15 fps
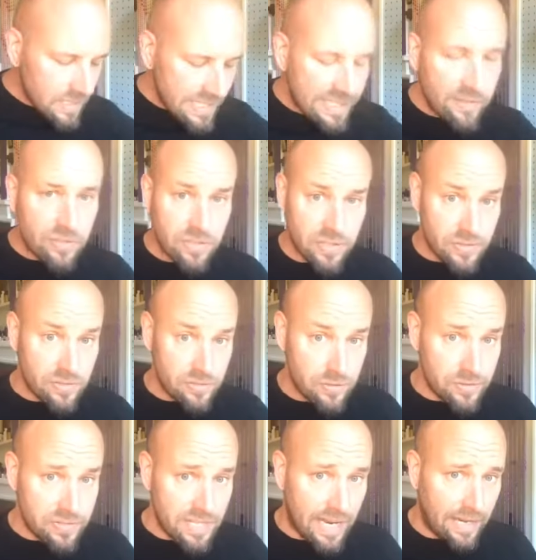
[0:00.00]
into this new
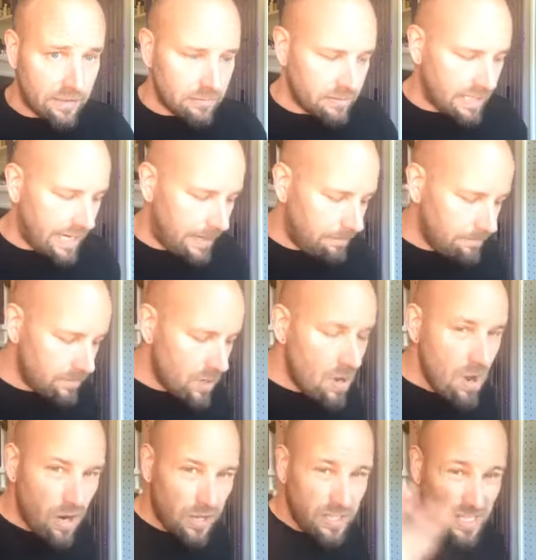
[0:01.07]
state. Okay,
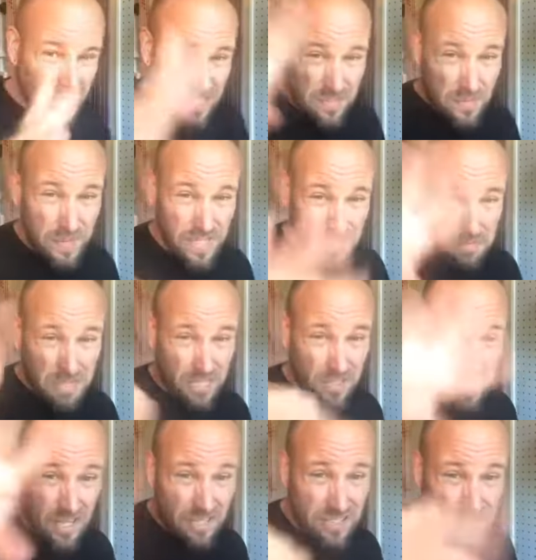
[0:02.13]
are you guys feeling me? Are
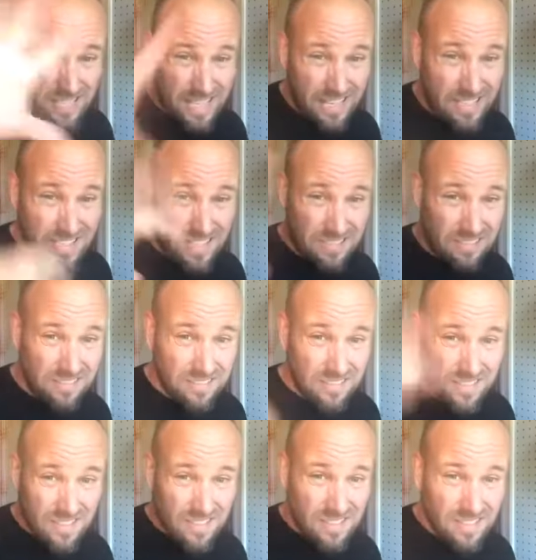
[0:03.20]
you understanding?
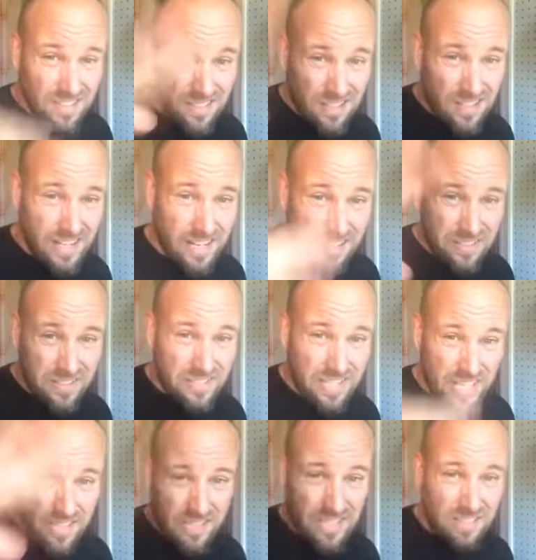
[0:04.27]
Are you
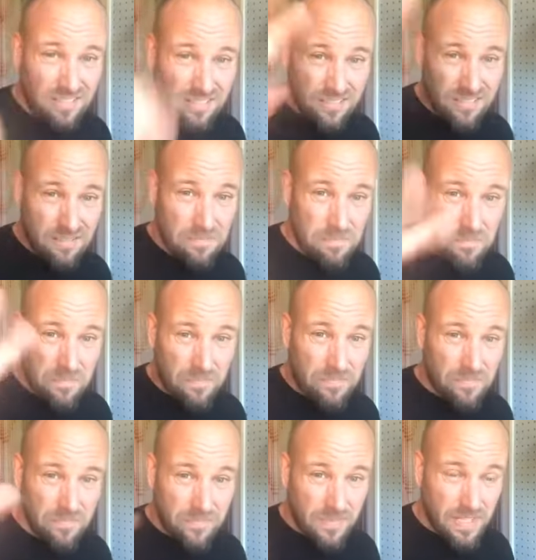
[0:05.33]
understanding?
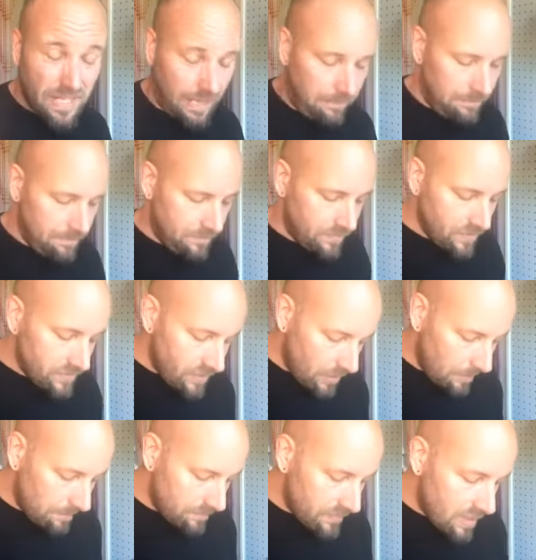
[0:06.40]
Okay,
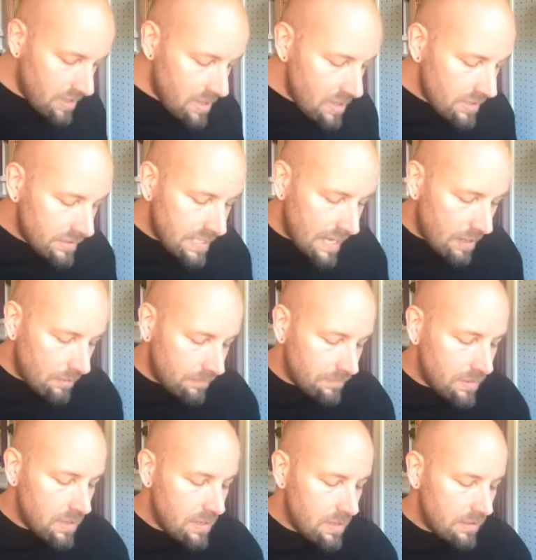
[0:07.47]
So now
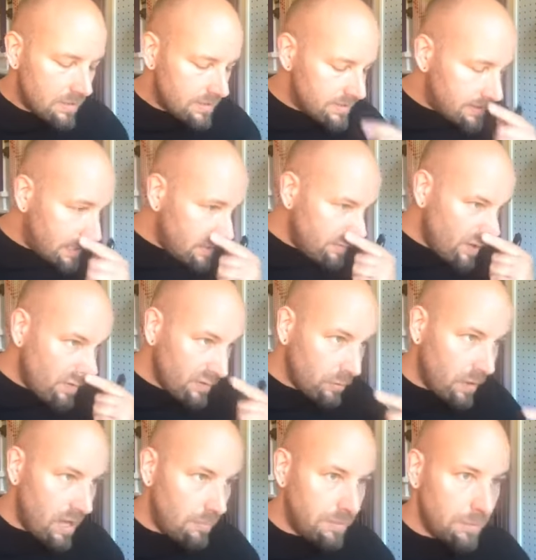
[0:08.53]
the state of
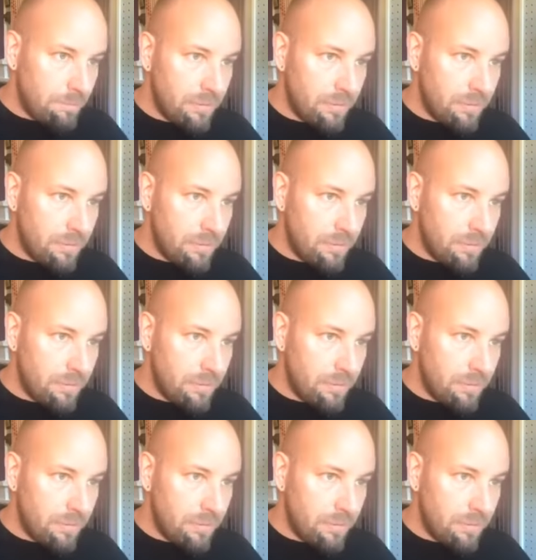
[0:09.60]
overwhelm, you're